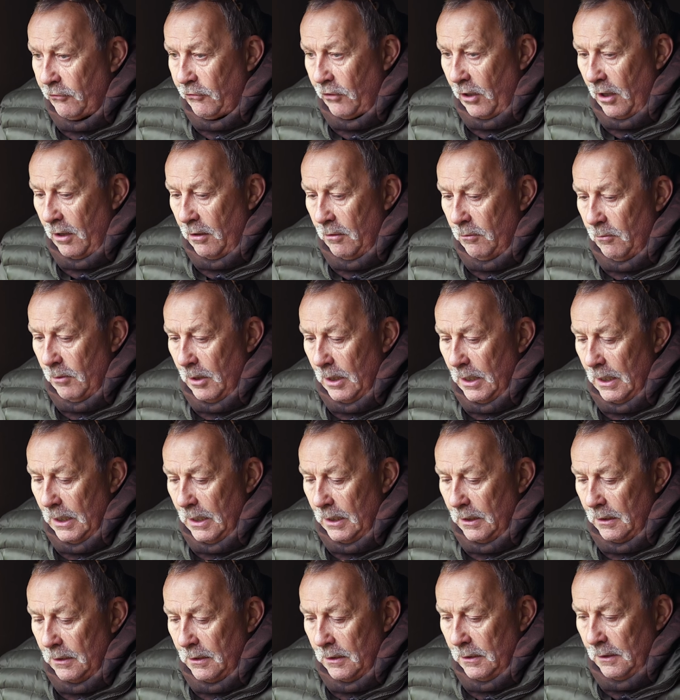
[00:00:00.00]
So
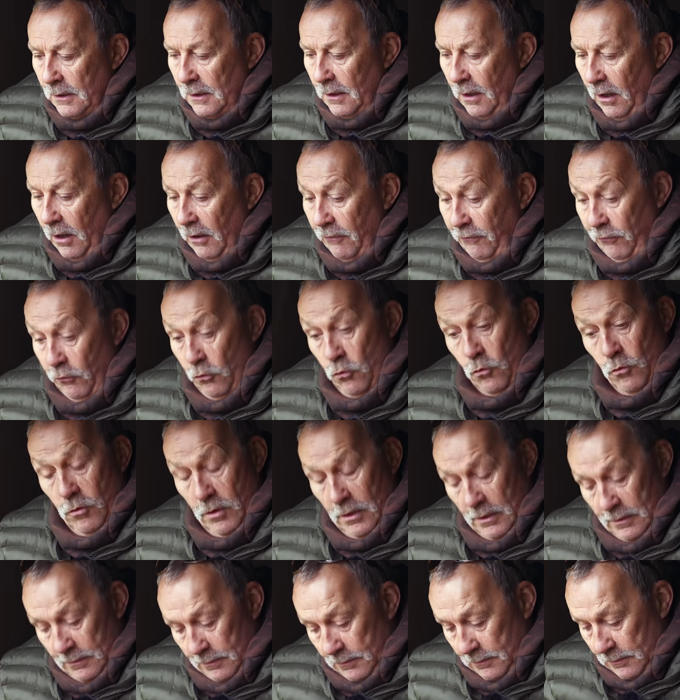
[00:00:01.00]
uh, I
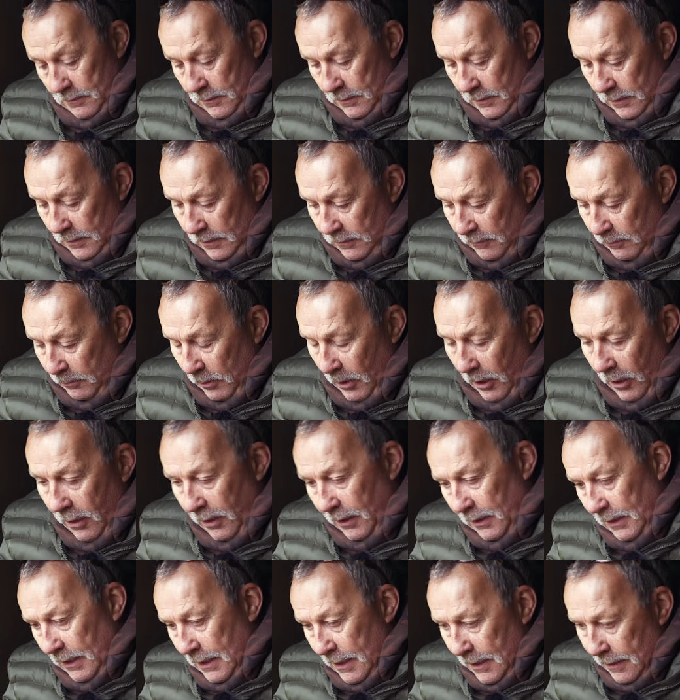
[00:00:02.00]
thought, as
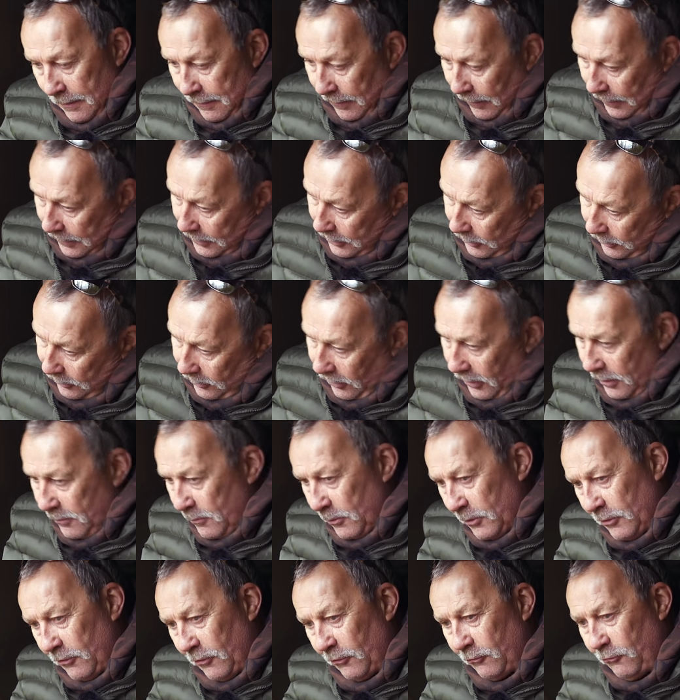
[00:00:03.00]
politely as I could, I
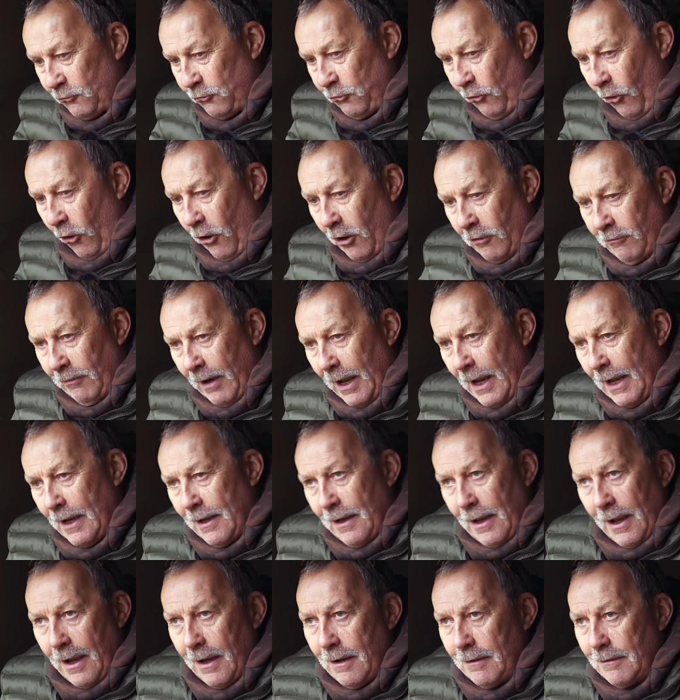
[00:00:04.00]
would trot
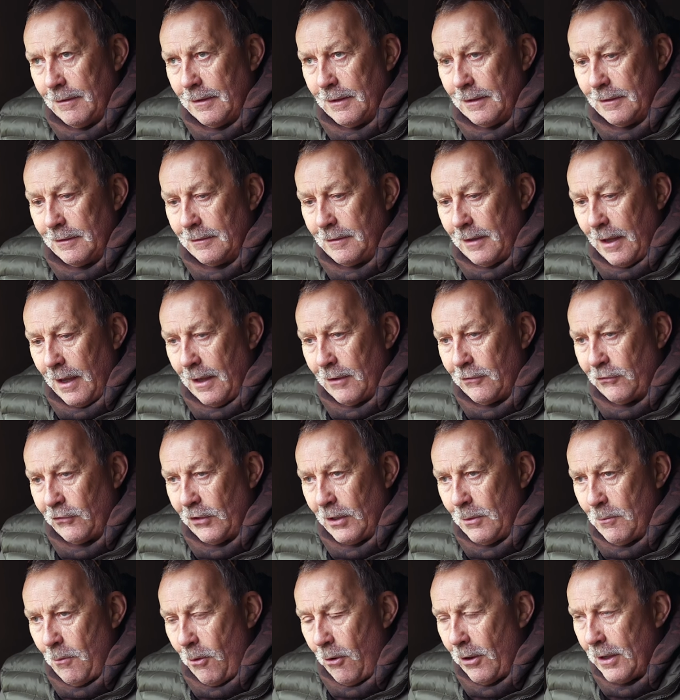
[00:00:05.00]
around there and uh,
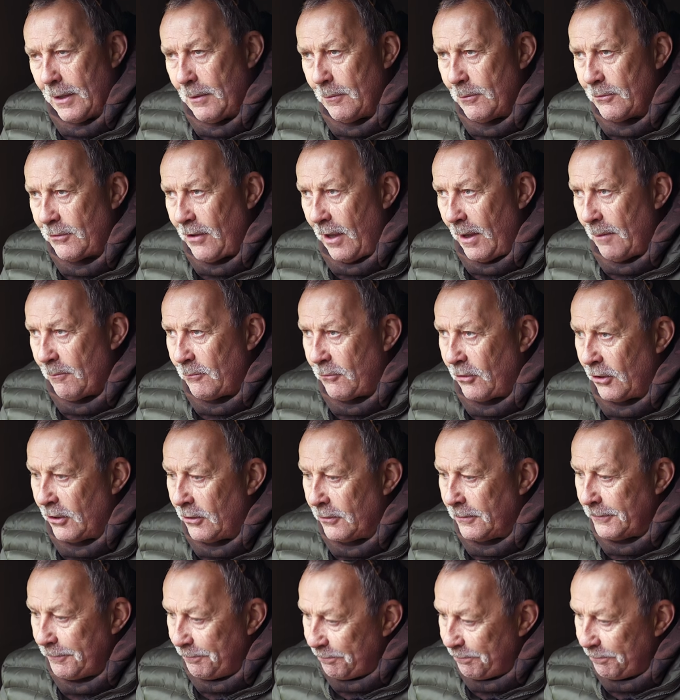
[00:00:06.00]
see what he was up to.